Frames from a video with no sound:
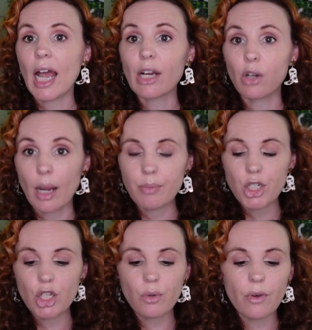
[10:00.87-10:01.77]
I grabbed
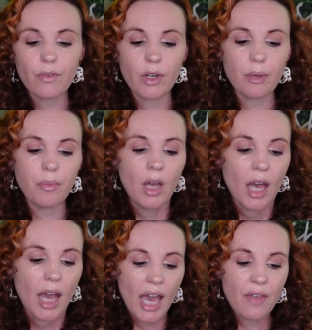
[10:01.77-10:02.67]
two of them
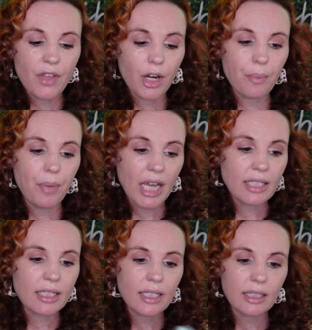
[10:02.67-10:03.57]
and they're
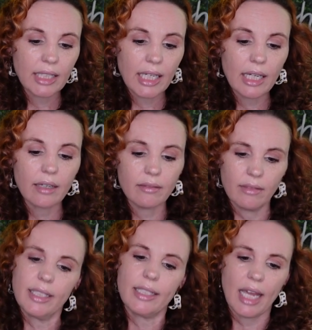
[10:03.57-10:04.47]
basically
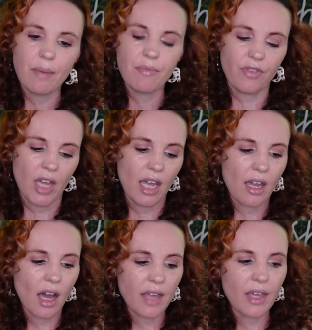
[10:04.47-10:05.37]
the same
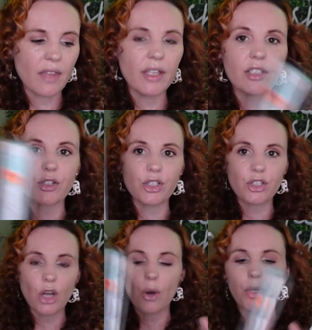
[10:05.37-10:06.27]
thing. I think these are
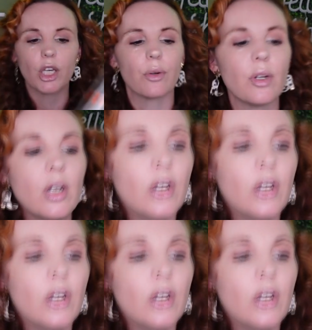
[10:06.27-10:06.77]
so cute.